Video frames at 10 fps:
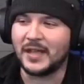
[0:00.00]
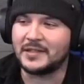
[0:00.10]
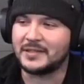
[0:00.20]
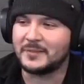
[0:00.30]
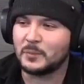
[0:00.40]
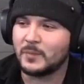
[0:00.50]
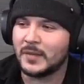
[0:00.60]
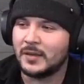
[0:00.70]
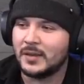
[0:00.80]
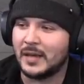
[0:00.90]
face.
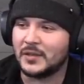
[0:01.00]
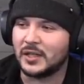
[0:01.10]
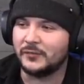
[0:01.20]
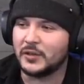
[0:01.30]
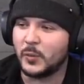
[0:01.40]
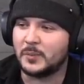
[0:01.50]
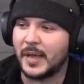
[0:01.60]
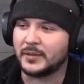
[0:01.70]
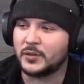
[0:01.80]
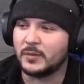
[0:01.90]
And the jellyfish went
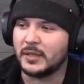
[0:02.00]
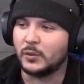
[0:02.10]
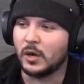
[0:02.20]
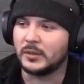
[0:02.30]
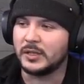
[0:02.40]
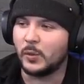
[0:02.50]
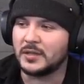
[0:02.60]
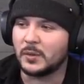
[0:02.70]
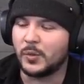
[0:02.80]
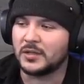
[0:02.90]
back to swimming normally
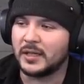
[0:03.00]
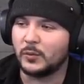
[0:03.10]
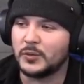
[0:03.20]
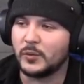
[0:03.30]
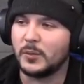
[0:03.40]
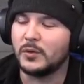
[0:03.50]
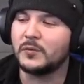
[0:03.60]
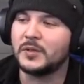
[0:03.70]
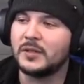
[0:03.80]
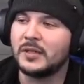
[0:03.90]
once the prosthetic was
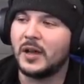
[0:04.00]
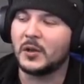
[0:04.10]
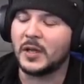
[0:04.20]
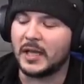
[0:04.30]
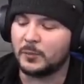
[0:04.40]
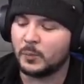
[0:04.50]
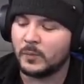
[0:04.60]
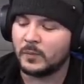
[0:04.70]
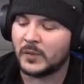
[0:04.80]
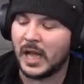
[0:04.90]
removed. Okay.
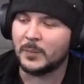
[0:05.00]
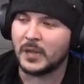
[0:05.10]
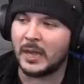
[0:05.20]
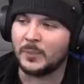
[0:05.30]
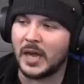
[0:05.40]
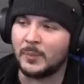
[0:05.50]
I'm, I'm,